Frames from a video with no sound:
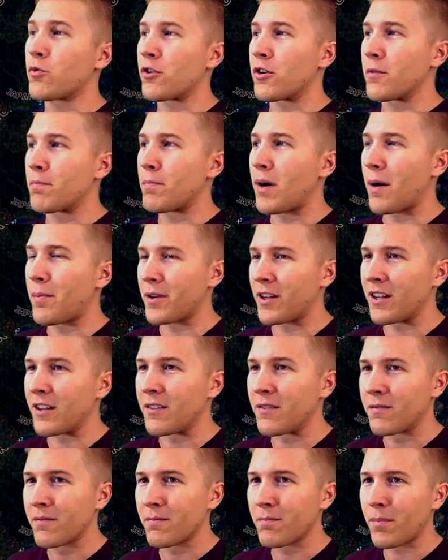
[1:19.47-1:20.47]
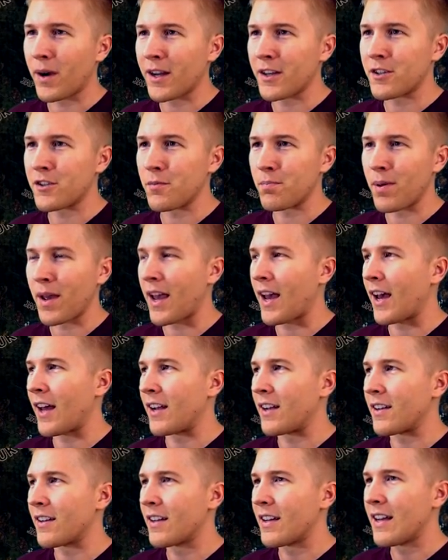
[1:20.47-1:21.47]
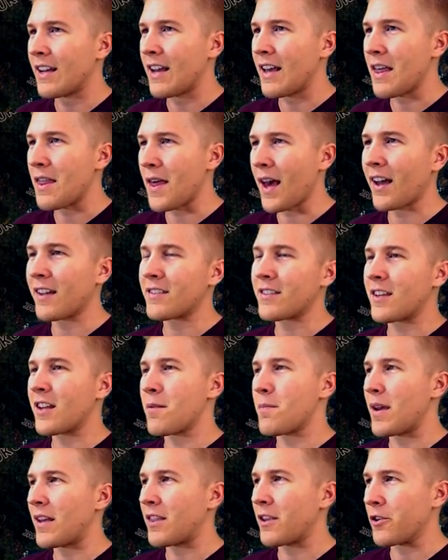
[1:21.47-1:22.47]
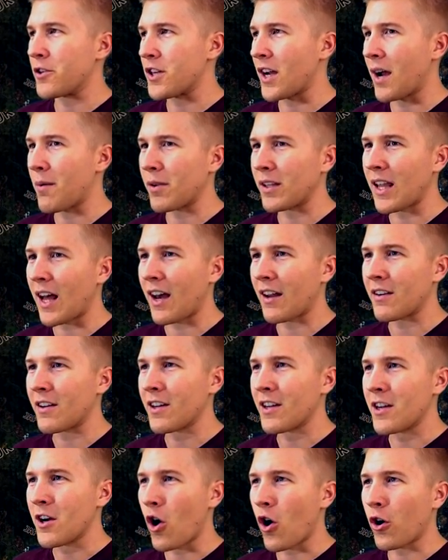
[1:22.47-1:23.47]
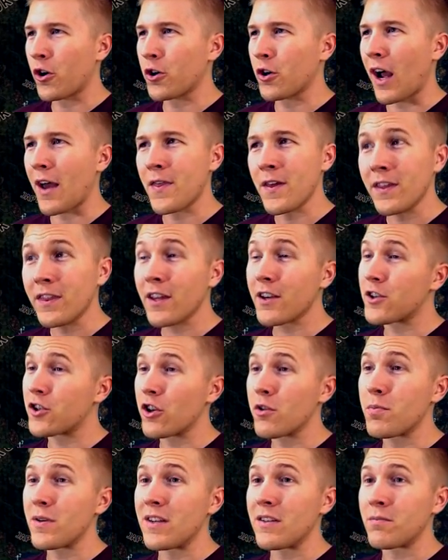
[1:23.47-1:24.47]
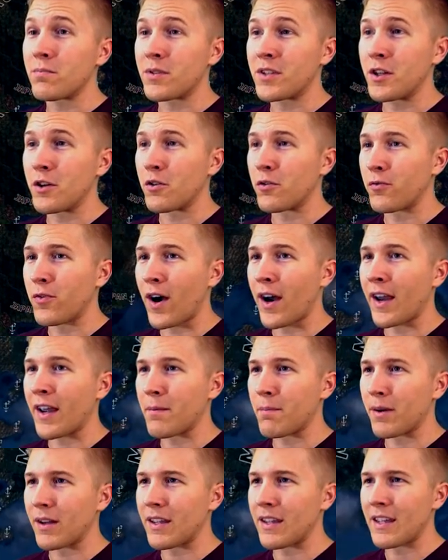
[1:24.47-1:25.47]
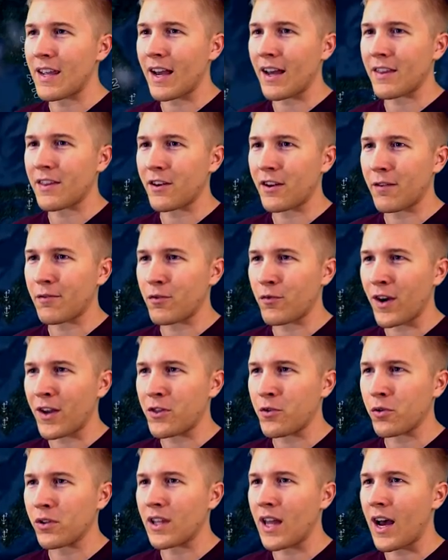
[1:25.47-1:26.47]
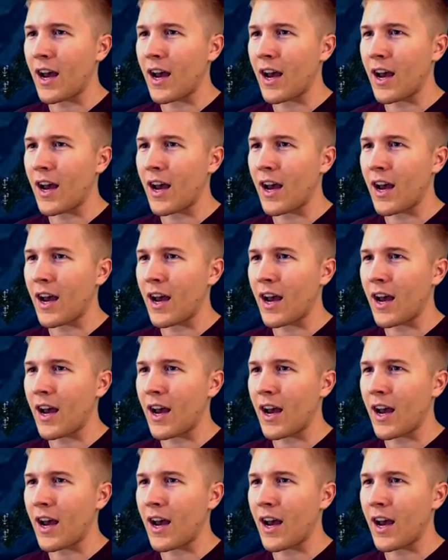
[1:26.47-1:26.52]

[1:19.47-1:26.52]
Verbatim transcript: were puppeted by Japan. That's gonna make their job a lot harder. I think they should be still fine, but yeah, they're gonna have to fight through a